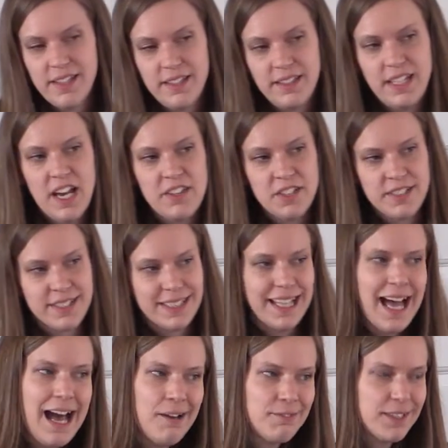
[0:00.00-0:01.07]
The others
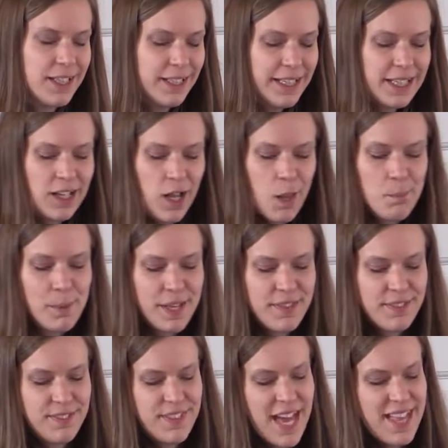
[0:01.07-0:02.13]
laughed a little, but
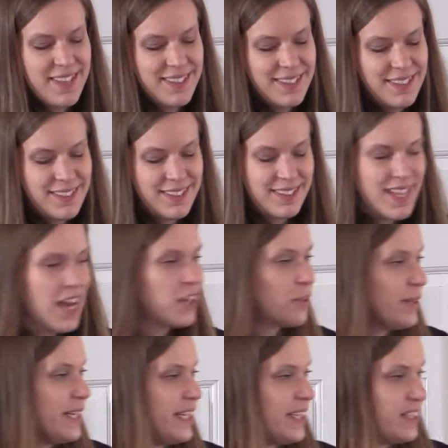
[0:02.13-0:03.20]
then
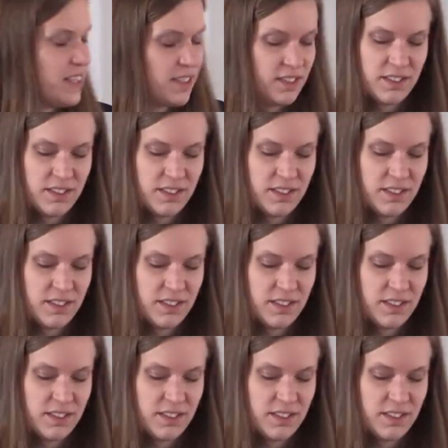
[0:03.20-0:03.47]
agreed.